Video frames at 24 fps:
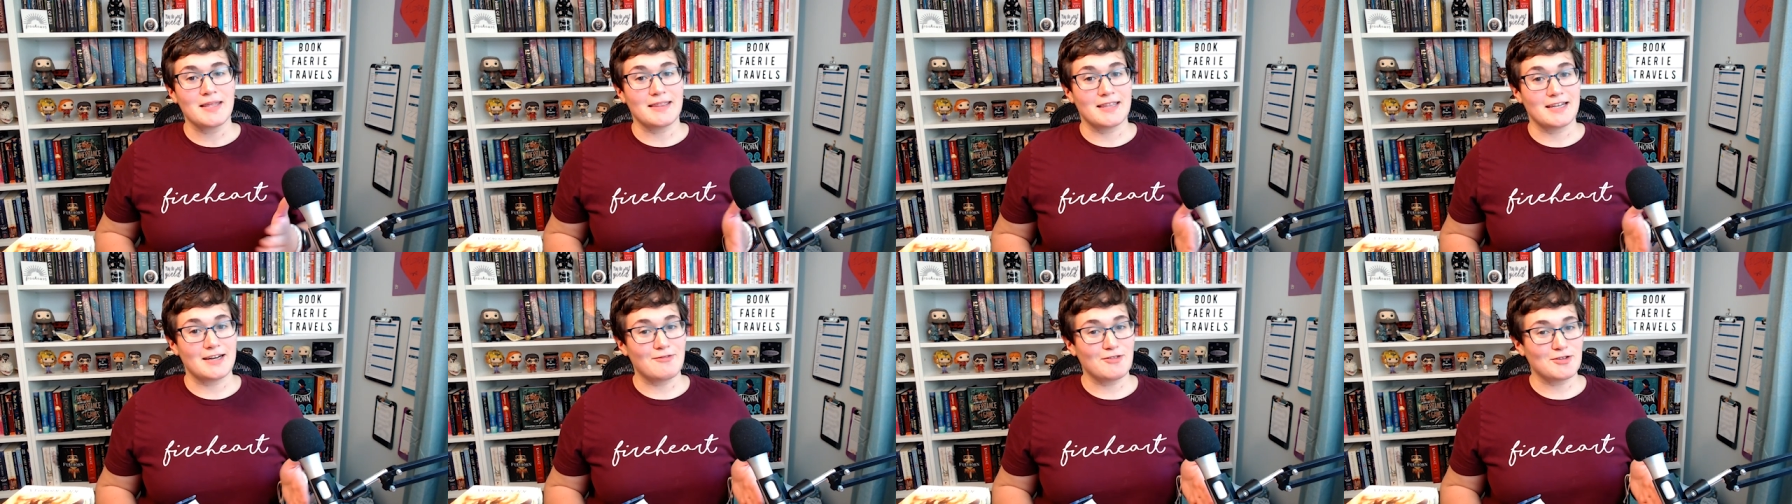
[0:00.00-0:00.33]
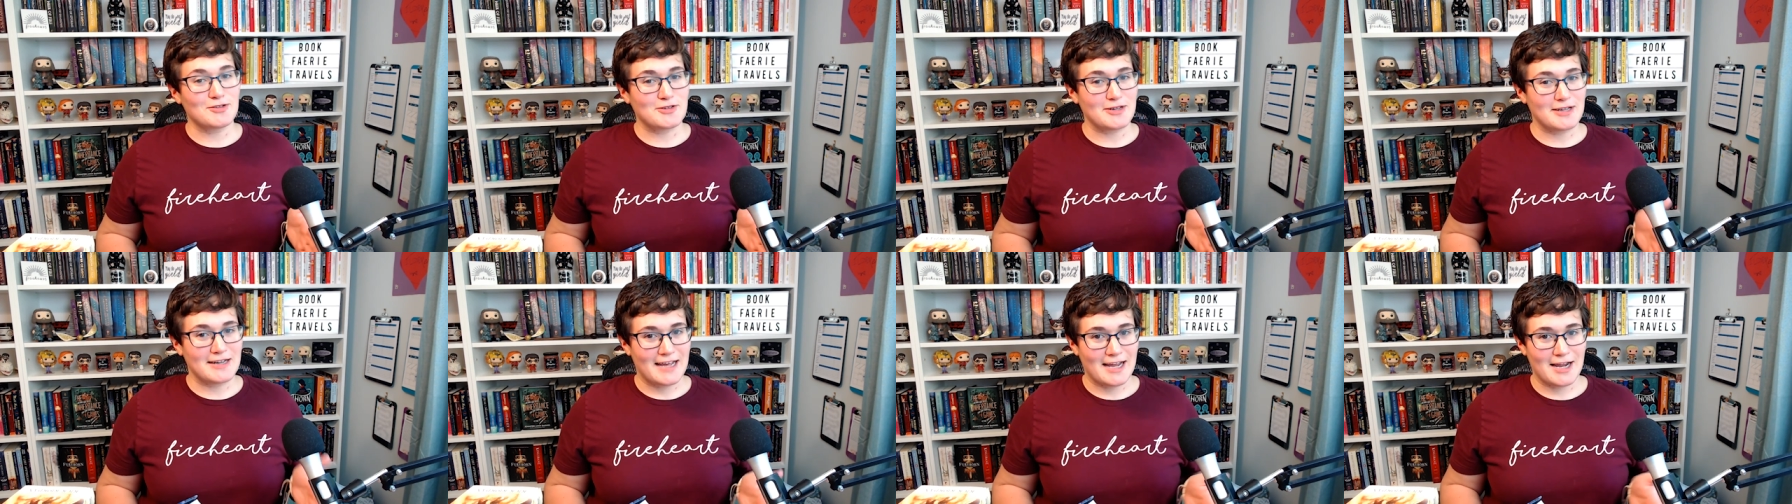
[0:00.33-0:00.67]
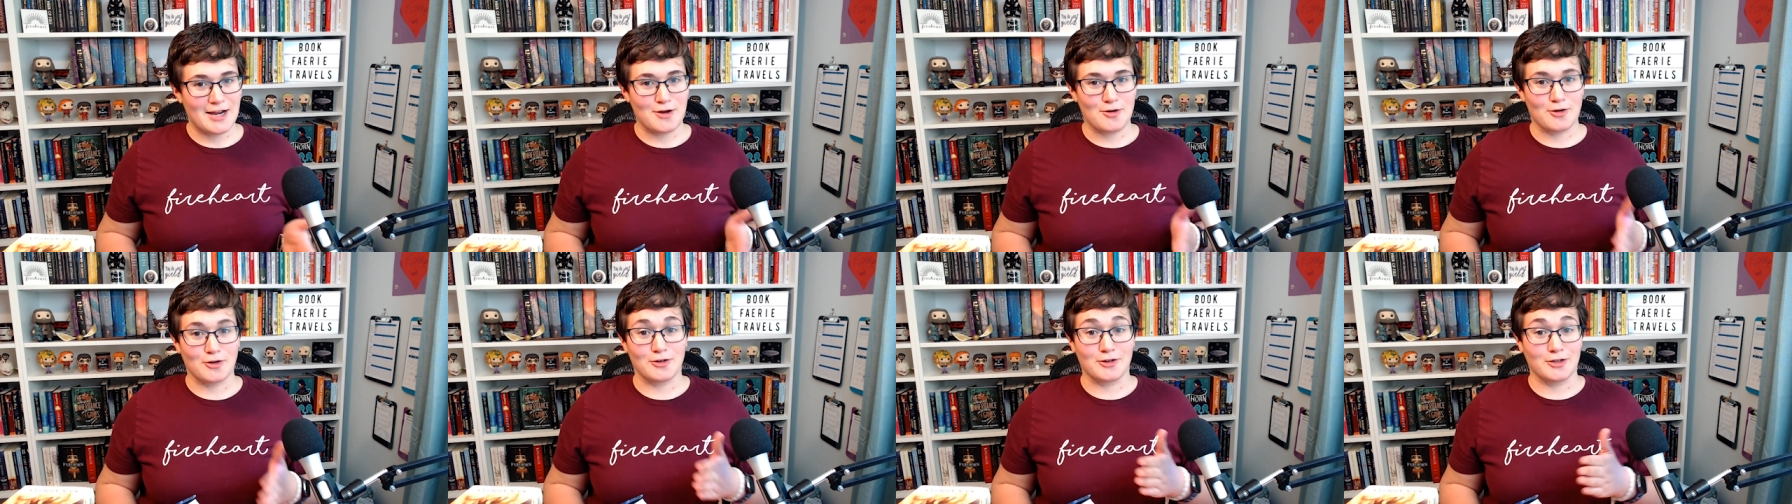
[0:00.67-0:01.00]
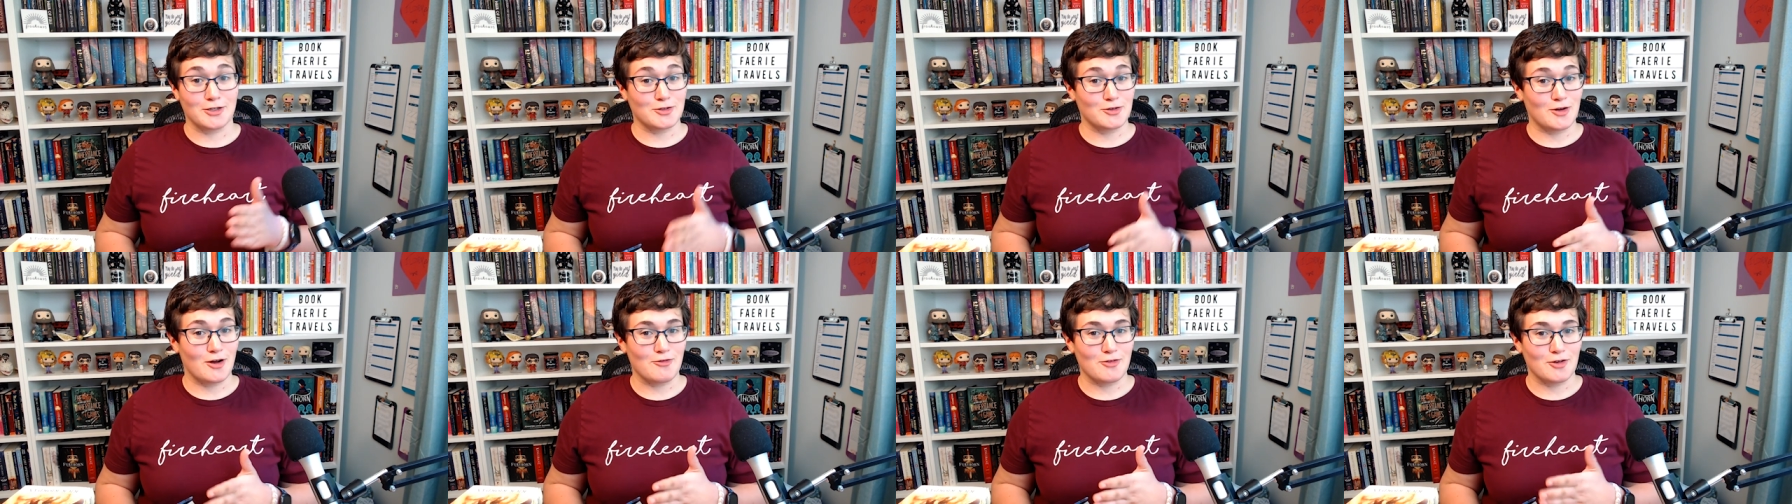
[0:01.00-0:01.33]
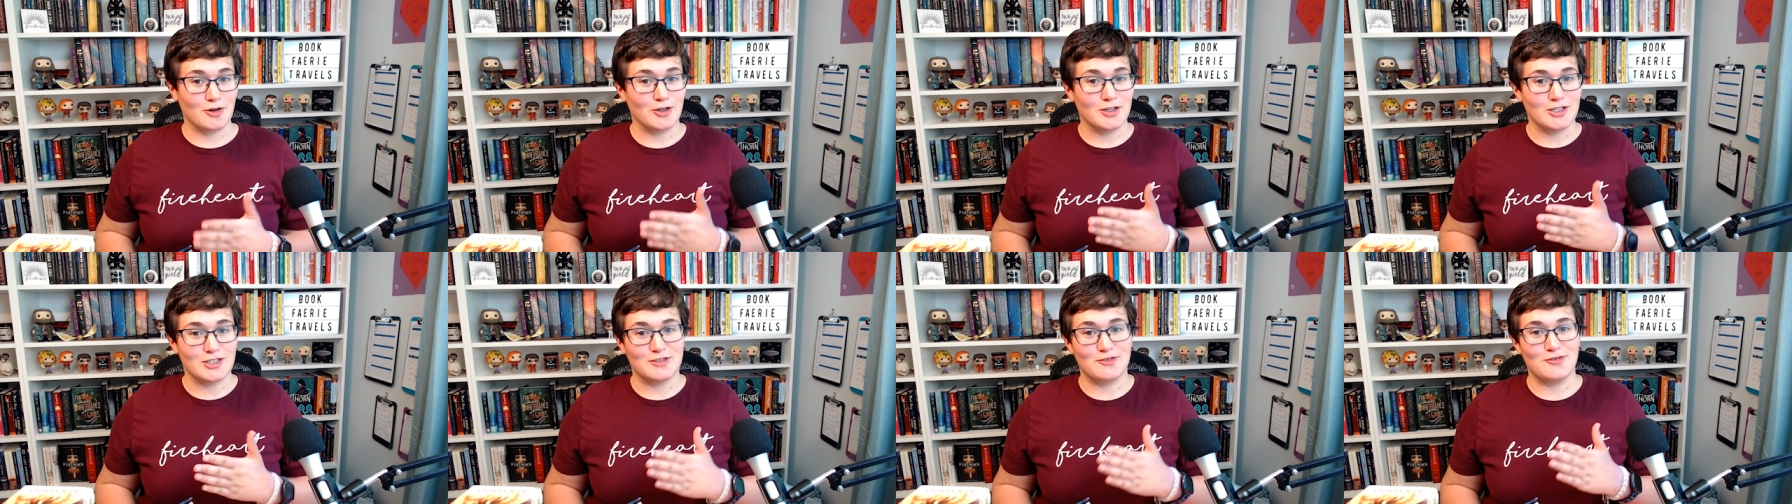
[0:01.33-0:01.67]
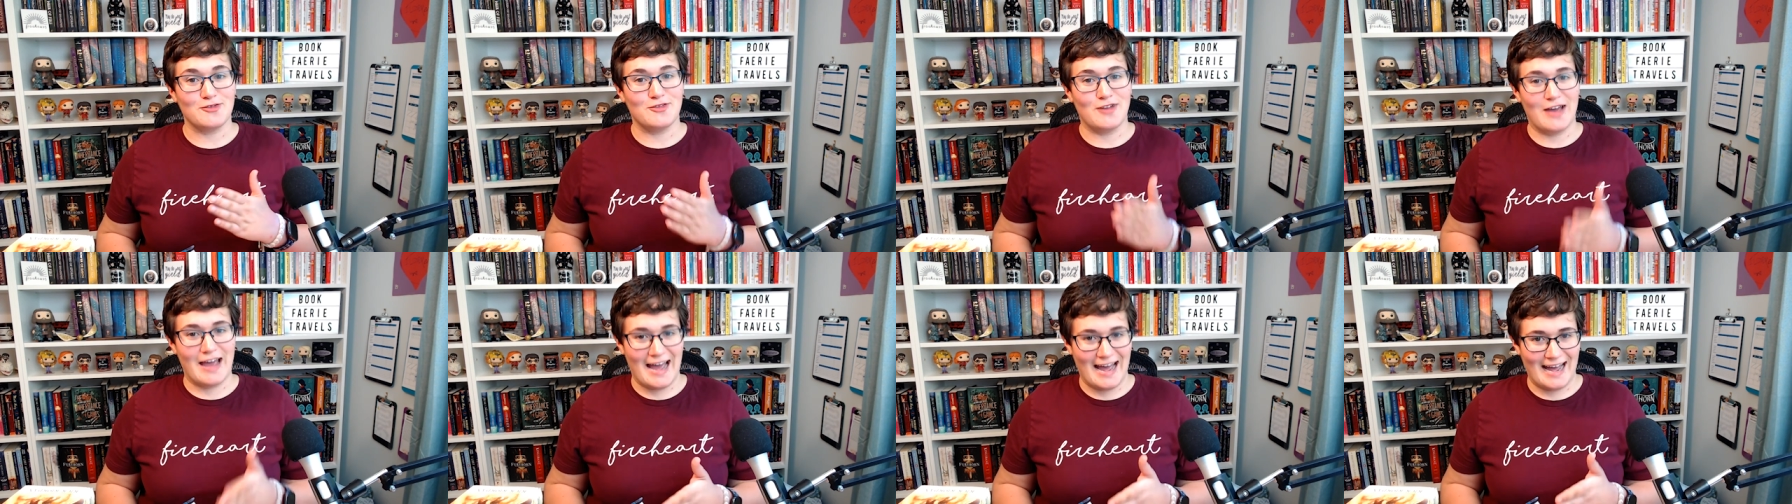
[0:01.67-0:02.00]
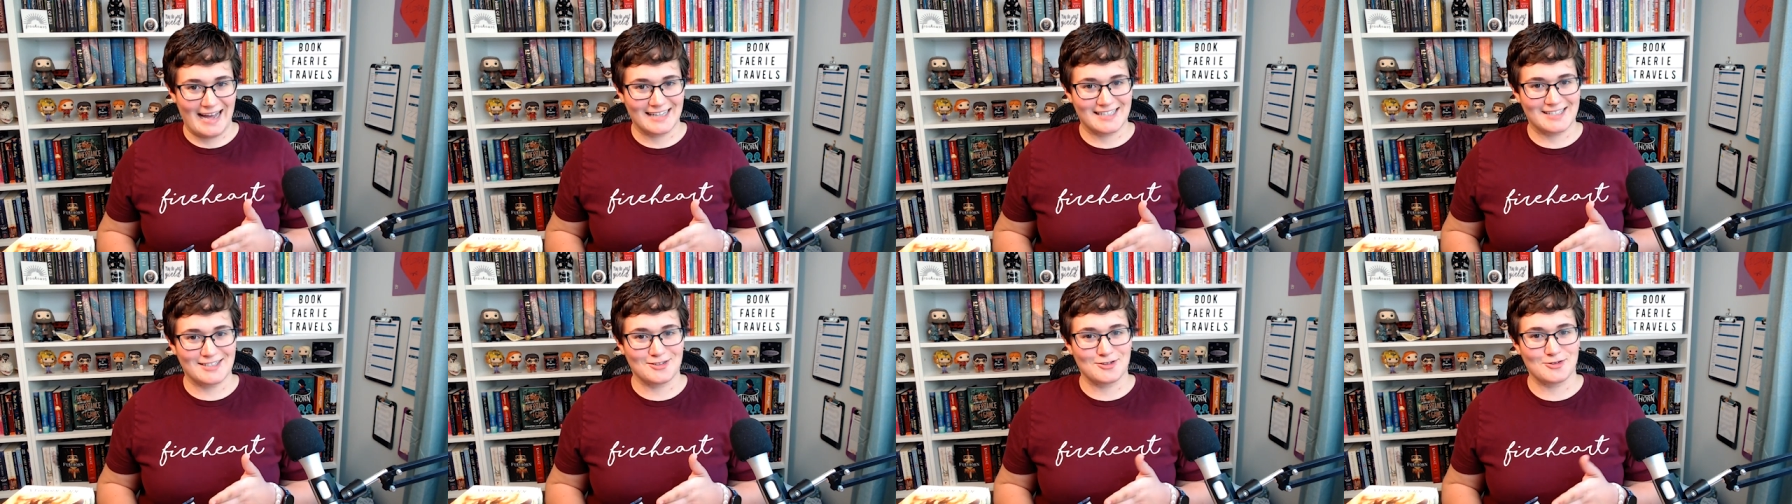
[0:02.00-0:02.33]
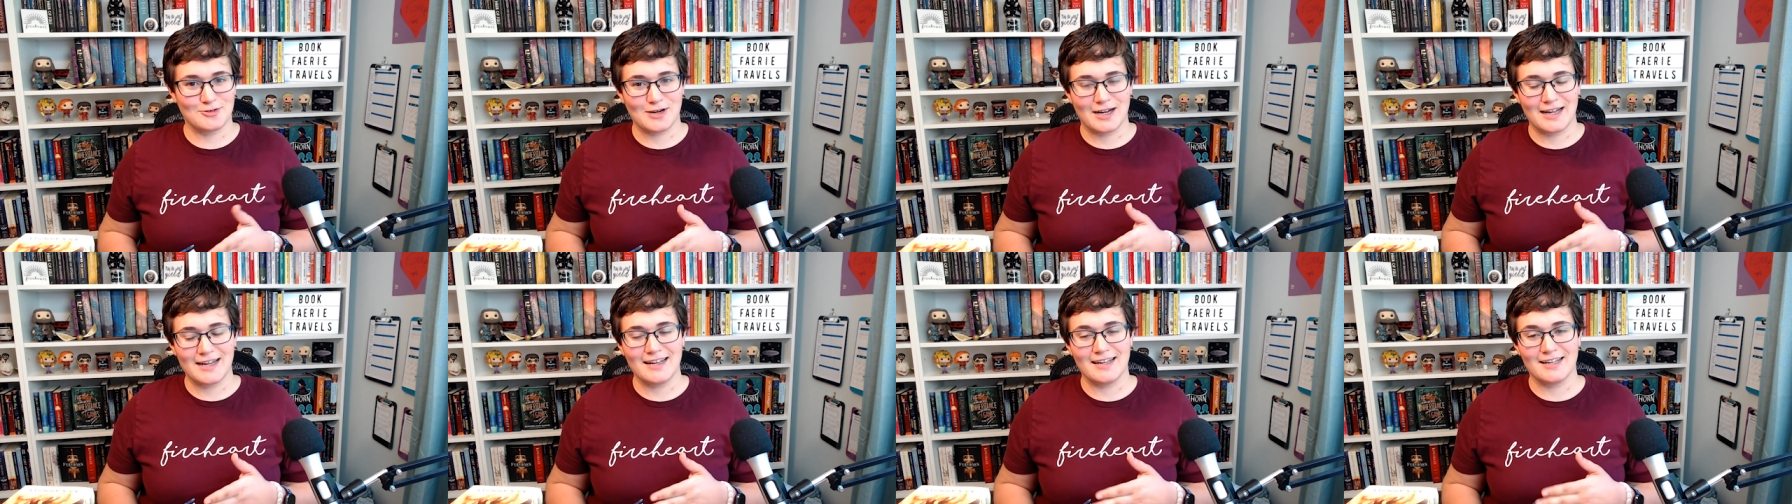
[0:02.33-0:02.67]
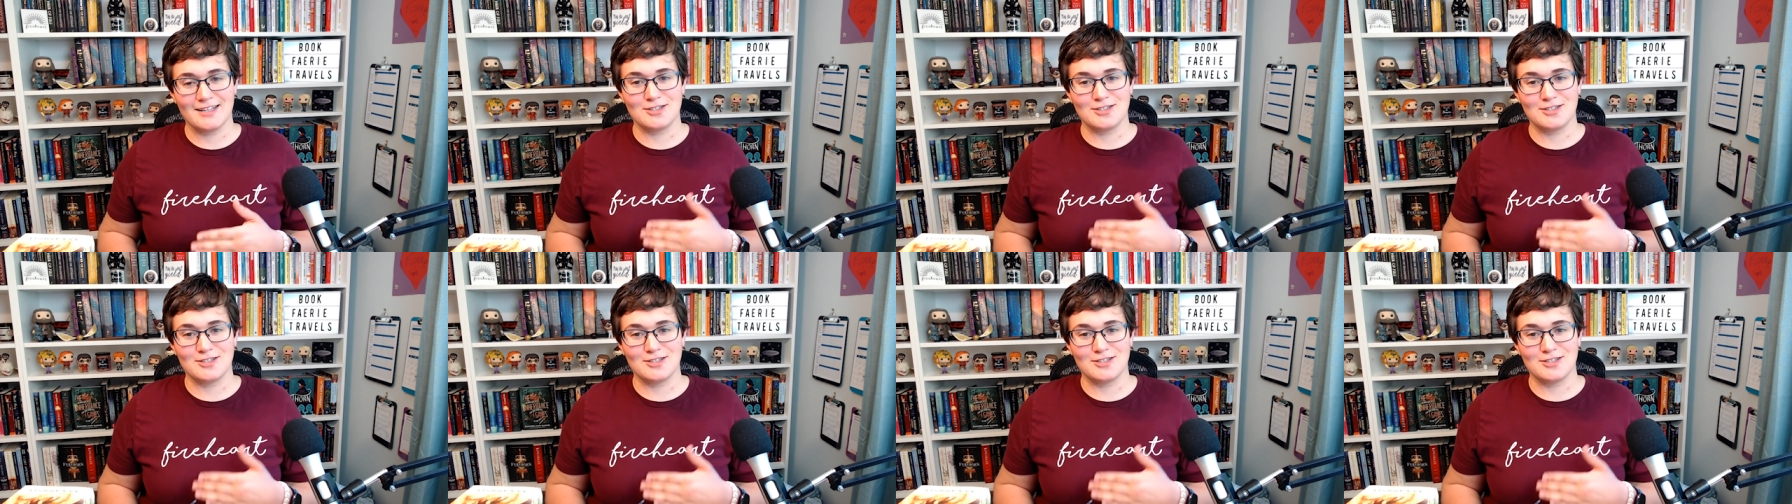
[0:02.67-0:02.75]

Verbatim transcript: the difference between an 8-year-old and a 12-year-old is vast, right?